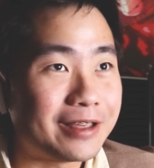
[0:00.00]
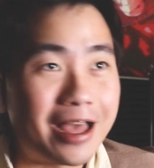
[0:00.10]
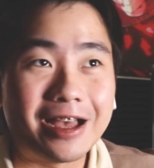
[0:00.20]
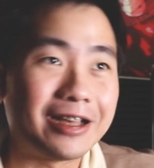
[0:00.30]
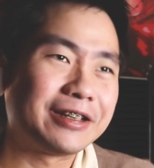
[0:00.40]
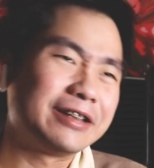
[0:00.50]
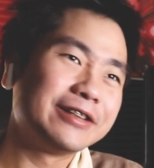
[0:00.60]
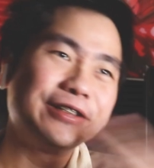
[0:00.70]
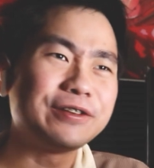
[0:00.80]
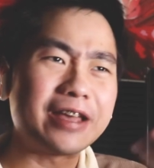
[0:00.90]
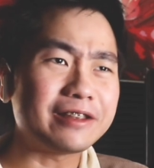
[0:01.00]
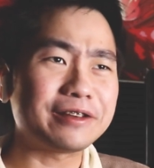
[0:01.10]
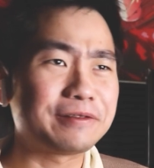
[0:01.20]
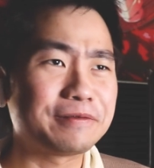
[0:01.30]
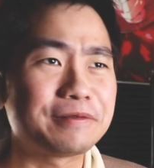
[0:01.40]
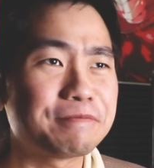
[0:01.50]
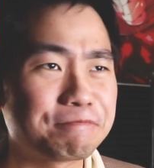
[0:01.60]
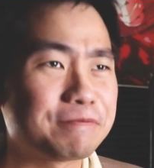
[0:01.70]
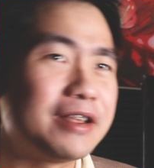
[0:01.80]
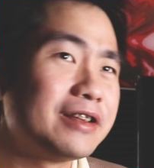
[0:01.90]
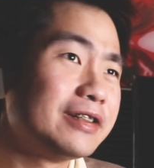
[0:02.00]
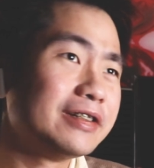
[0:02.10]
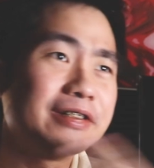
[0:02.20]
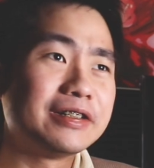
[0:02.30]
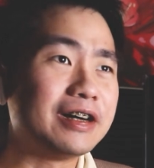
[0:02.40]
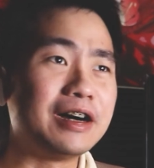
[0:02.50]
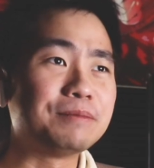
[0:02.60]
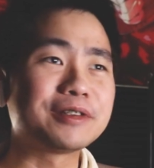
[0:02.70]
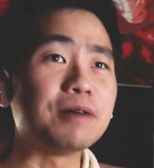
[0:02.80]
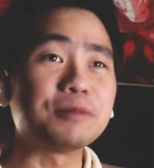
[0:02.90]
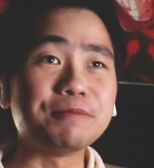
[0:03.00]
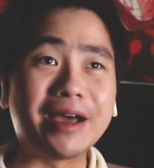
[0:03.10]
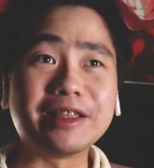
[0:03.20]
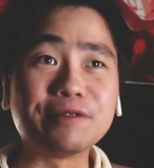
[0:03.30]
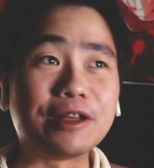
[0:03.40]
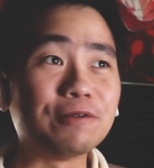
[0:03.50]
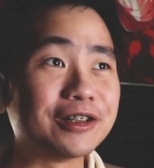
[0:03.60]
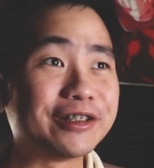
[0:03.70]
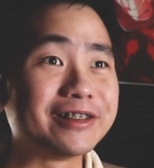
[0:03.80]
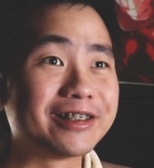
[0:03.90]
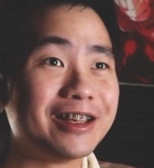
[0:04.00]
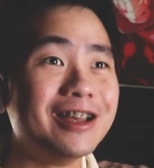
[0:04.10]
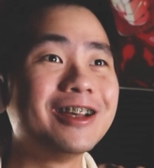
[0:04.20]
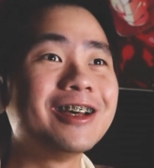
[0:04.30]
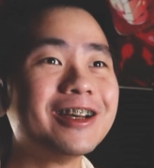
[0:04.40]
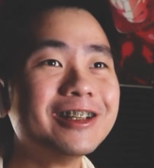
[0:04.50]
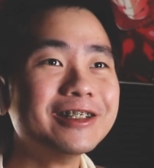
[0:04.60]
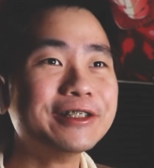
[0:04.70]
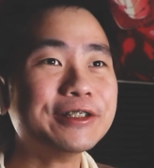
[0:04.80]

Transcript: Yeah, you can't. Oh, stop smiling while watching this. But